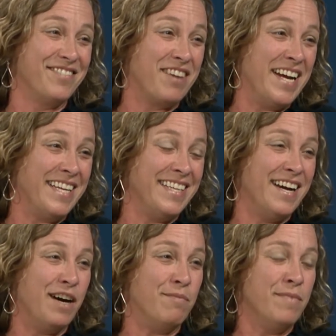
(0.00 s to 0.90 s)
Right.
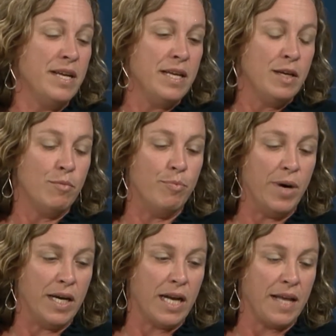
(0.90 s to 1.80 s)
Um,
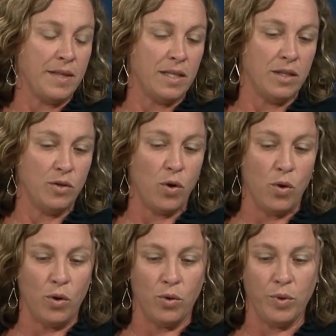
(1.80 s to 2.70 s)
but I think the
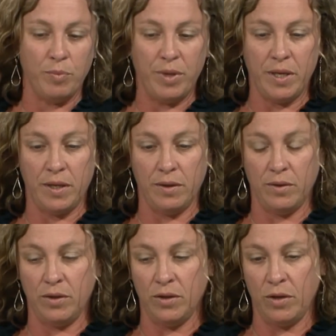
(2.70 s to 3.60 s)
goal would be,
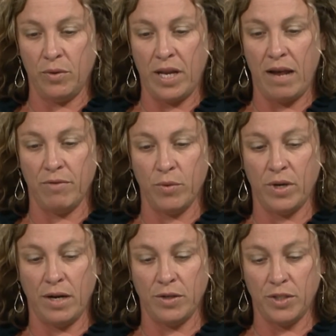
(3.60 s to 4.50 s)
you know, that
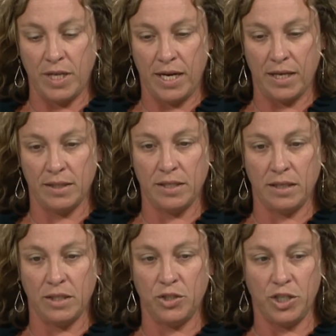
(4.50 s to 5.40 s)
everyone understands
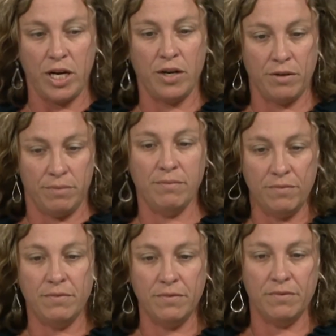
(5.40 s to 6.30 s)
that the shared
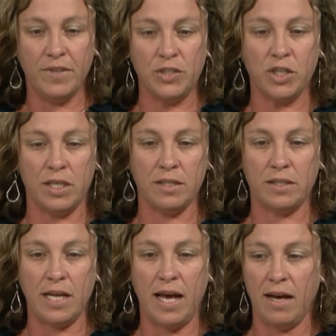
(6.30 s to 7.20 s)
vision is
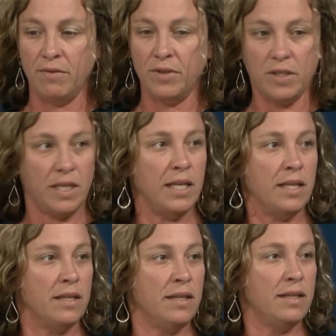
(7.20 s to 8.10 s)
to have clean,